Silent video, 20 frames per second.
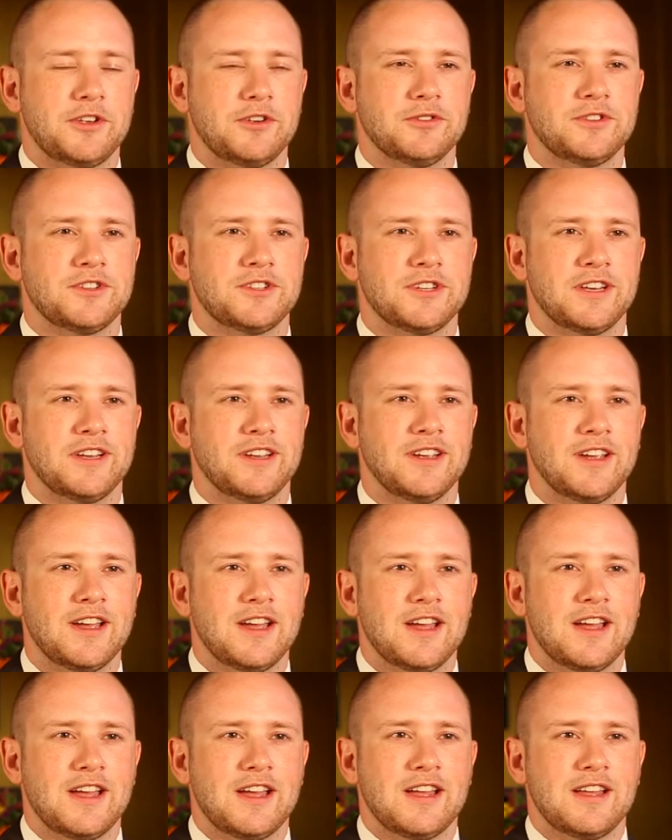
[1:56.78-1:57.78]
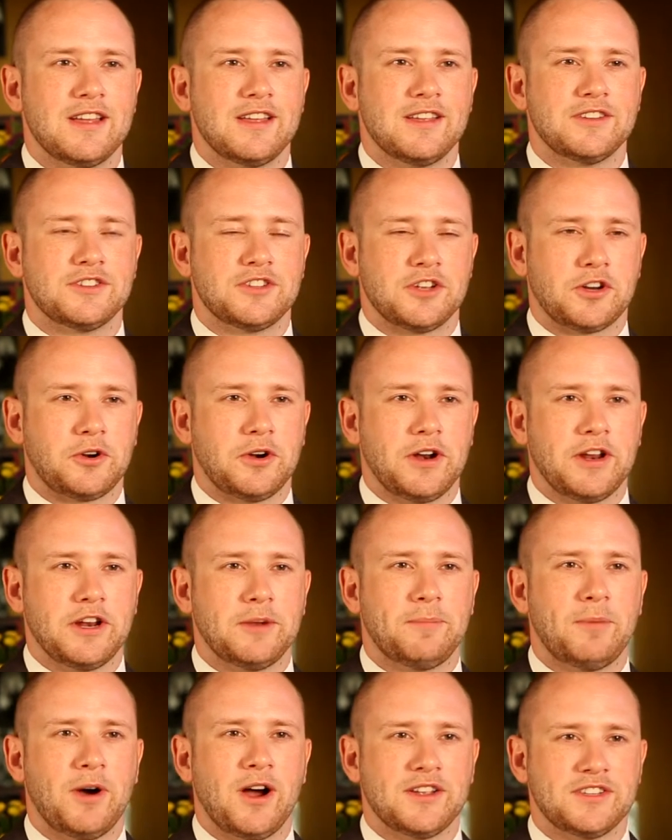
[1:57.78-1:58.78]
that you'll see is the Create a
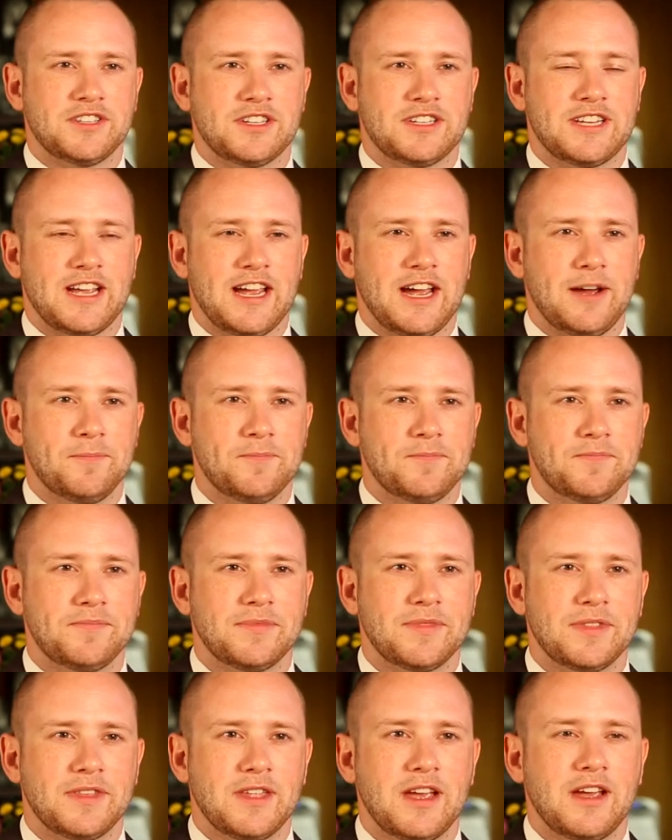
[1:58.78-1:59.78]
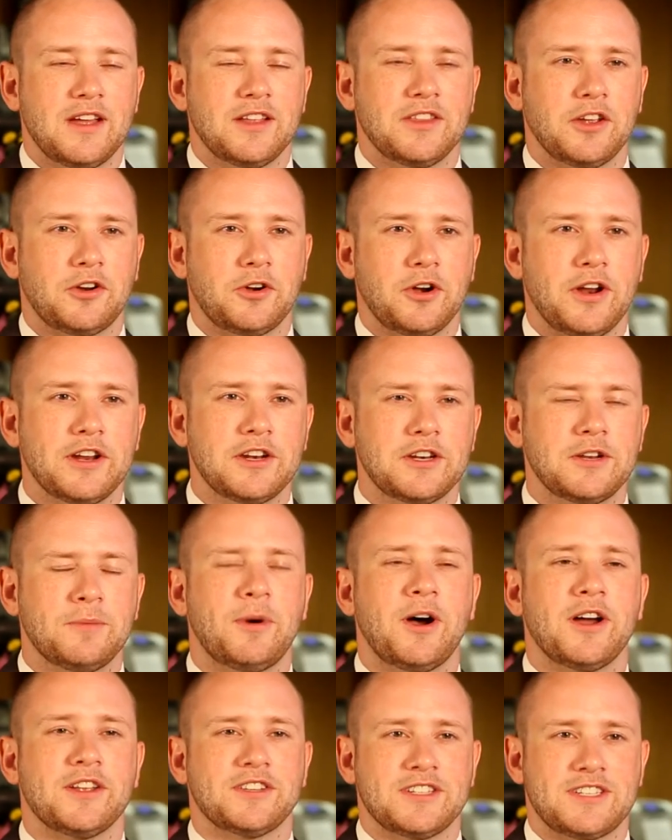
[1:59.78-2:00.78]
Deposit tab. The Create a
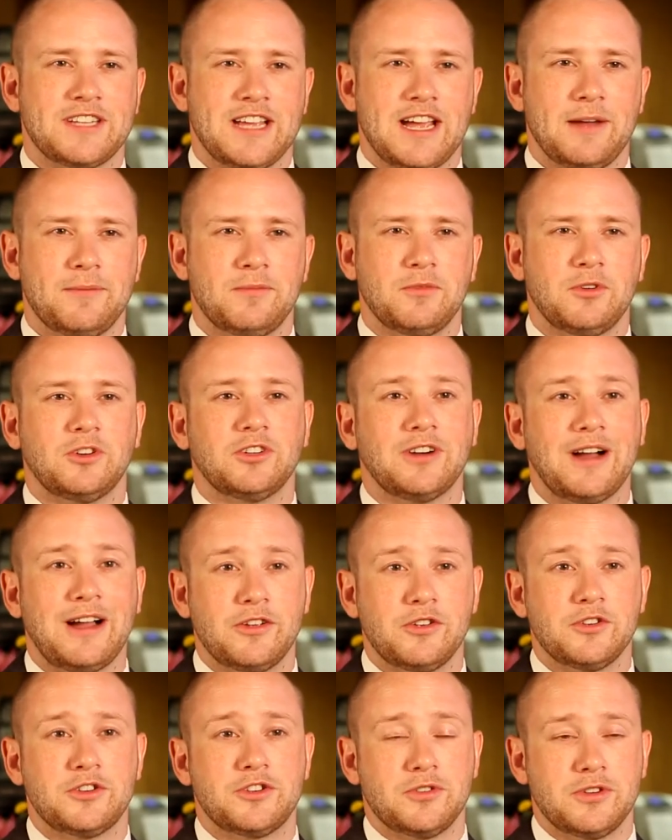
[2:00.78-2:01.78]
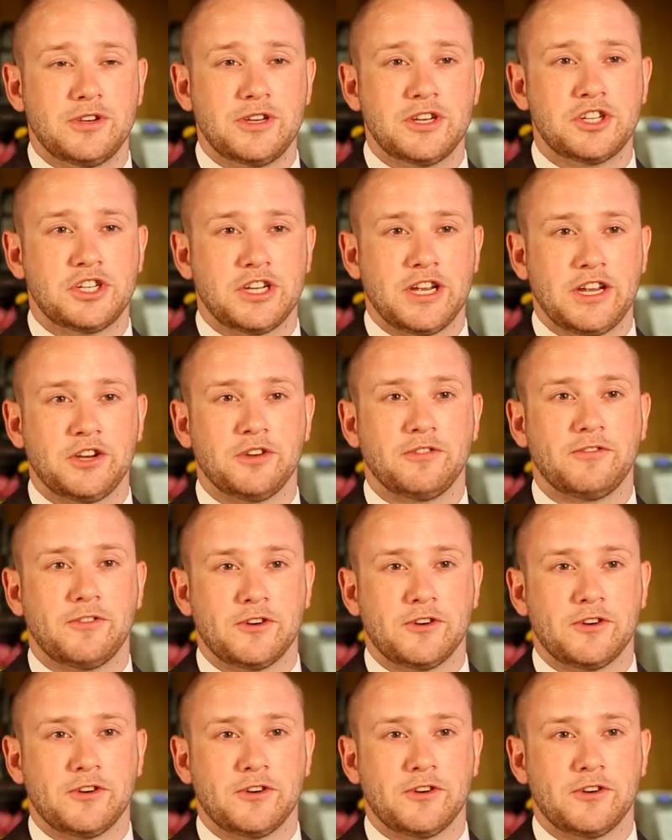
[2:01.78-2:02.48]
Deposit tab will allow you to initiate your